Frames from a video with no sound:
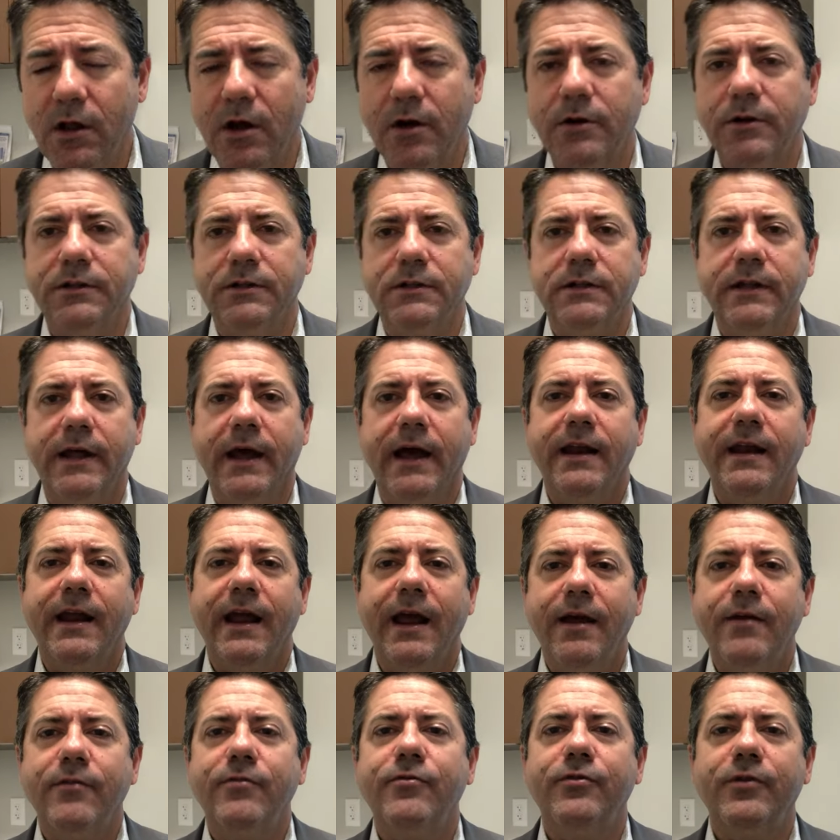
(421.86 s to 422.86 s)
longer than that.
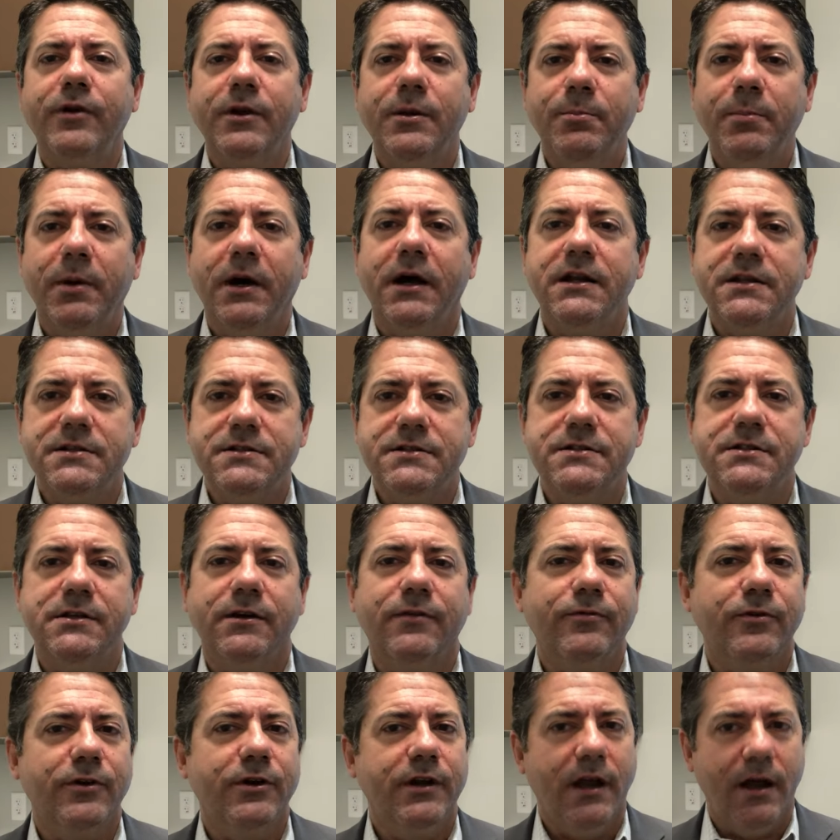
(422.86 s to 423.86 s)
Everybody's
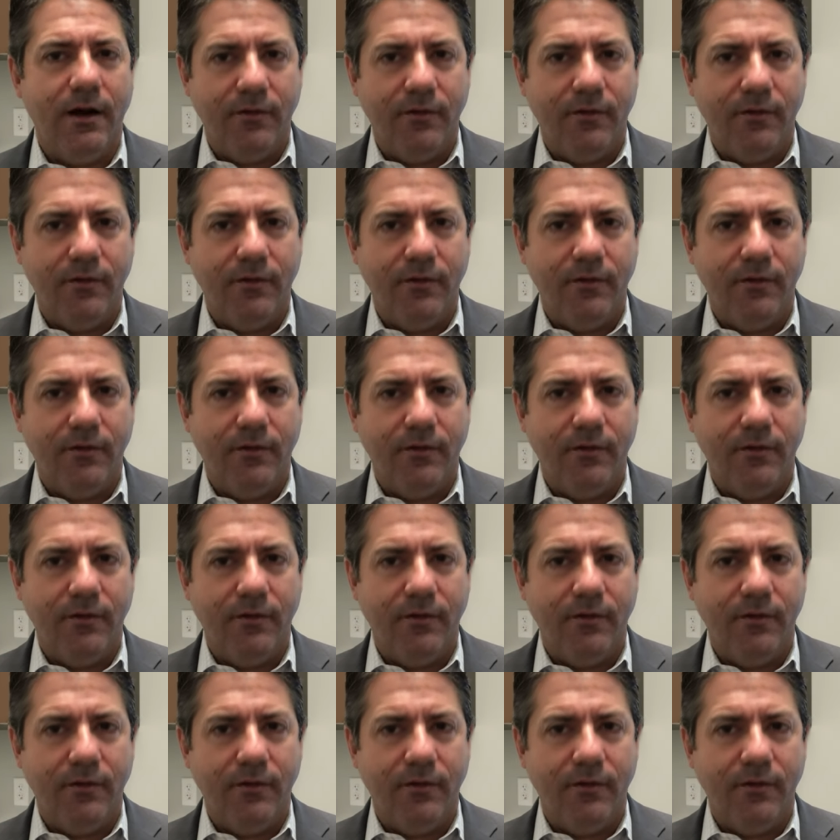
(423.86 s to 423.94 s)
different,